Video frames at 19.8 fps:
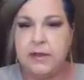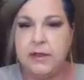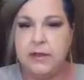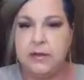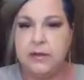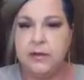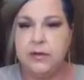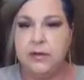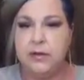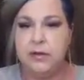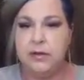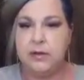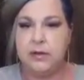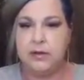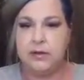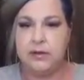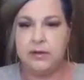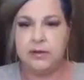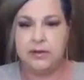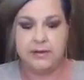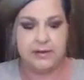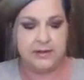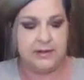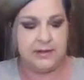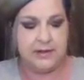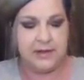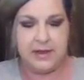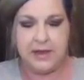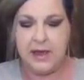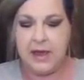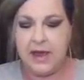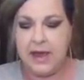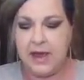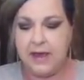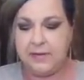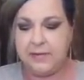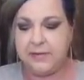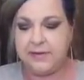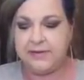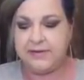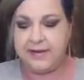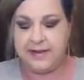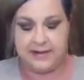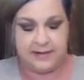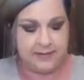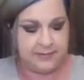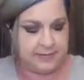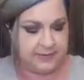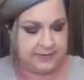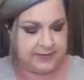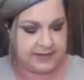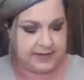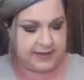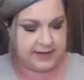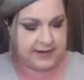Here. I will tell him you said